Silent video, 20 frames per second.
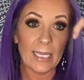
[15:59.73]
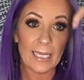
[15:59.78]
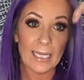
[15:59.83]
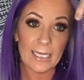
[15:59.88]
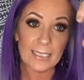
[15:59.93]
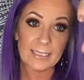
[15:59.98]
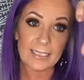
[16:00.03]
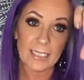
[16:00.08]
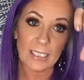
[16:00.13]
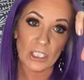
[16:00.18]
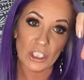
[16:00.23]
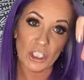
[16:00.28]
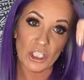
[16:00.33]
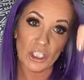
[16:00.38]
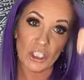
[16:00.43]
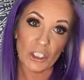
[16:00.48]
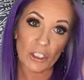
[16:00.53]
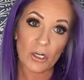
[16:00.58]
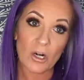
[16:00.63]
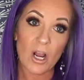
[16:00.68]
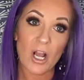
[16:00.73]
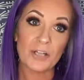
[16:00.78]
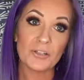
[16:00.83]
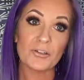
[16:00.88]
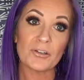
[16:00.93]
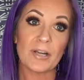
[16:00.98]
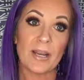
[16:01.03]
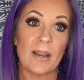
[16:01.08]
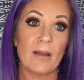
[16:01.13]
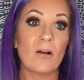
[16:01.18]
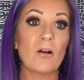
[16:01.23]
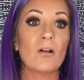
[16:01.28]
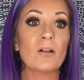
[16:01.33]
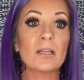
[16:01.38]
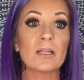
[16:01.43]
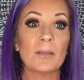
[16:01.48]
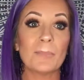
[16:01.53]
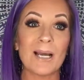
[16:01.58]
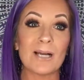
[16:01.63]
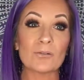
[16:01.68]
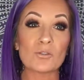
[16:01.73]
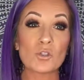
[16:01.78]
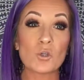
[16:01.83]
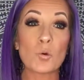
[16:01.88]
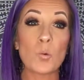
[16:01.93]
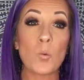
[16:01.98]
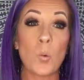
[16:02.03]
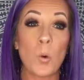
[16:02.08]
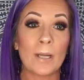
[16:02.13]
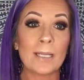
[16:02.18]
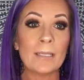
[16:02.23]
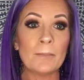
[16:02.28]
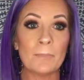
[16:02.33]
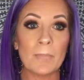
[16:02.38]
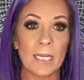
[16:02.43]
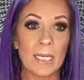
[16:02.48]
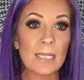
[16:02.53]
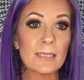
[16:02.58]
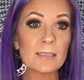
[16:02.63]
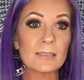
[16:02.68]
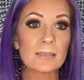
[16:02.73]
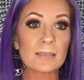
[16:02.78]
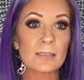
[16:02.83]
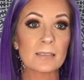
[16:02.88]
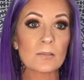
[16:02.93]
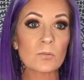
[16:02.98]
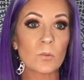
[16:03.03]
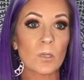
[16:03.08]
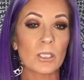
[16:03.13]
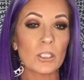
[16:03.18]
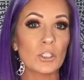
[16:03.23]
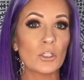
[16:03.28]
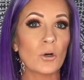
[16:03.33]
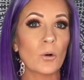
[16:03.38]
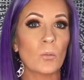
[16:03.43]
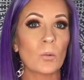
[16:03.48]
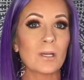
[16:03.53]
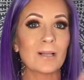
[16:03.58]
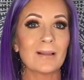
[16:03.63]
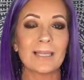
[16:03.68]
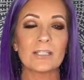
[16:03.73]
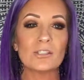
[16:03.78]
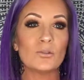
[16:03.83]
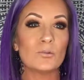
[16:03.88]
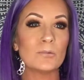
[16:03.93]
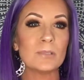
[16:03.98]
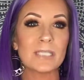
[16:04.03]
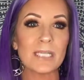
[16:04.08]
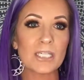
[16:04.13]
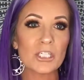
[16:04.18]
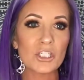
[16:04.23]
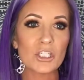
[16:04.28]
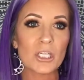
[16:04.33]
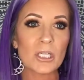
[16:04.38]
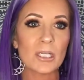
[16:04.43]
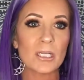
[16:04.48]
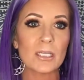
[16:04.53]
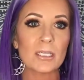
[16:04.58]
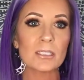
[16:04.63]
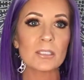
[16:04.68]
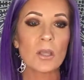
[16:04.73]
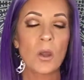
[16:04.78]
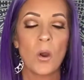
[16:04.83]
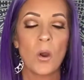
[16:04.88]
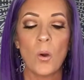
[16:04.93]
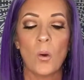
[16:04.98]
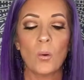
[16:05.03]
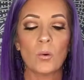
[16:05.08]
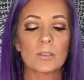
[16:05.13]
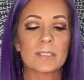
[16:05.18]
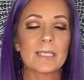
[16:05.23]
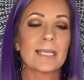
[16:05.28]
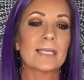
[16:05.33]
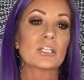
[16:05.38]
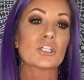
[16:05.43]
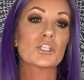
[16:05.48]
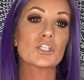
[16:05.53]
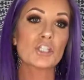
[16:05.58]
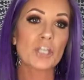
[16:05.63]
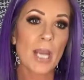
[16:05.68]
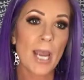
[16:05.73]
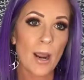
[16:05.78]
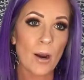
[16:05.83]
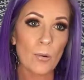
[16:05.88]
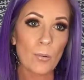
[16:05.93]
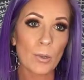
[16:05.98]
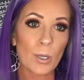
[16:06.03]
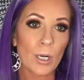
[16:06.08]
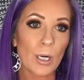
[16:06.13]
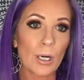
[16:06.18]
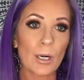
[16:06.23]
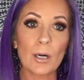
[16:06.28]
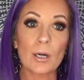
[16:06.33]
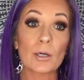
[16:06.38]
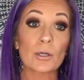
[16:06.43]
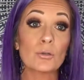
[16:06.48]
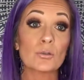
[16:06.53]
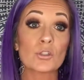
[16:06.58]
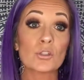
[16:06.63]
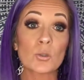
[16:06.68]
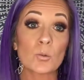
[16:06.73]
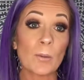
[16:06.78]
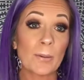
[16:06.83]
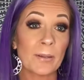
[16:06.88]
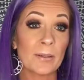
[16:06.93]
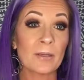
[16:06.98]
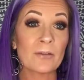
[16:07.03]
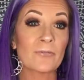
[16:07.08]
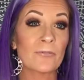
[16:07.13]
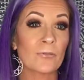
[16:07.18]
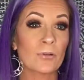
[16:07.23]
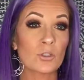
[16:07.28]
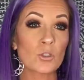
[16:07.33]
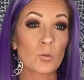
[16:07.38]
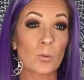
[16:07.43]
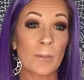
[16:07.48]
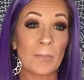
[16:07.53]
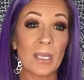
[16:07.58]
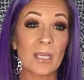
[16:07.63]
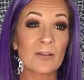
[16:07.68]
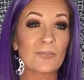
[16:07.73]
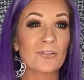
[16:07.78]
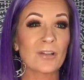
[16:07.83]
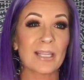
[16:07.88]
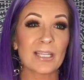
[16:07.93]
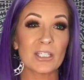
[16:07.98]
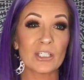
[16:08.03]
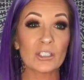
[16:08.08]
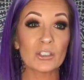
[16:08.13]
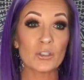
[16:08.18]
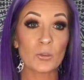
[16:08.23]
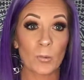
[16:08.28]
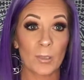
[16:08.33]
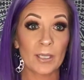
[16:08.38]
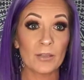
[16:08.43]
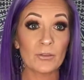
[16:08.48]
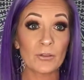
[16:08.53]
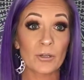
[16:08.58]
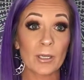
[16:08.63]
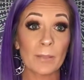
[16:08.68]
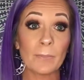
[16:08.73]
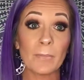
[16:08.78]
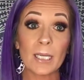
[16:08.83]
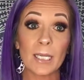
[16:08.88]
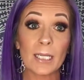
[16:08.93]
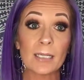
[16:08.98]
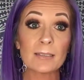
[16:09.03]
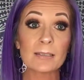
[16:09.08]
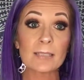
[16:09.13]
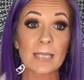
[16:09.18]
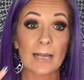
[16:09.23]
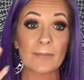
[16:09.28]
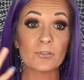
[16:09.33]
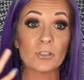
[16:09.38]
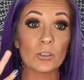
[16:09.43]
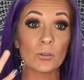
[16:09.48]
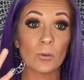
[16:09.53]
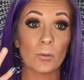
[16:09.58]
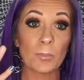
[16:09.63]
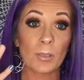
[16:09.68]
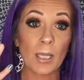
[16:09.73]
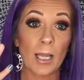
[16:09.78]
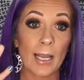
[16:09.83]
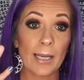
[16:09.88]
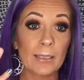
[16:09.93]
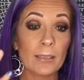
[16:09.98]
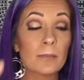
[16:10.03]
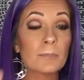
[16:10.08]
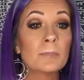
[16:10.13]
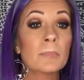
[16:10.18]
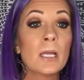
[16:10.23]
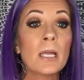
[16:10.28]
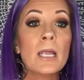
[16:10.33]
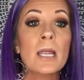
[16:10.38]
it's gonna cure on your nail in about 20 minutes. Is what you don't want to like do dishes or take a shower or go swimming for like a good 20-30 minutes after you apply them.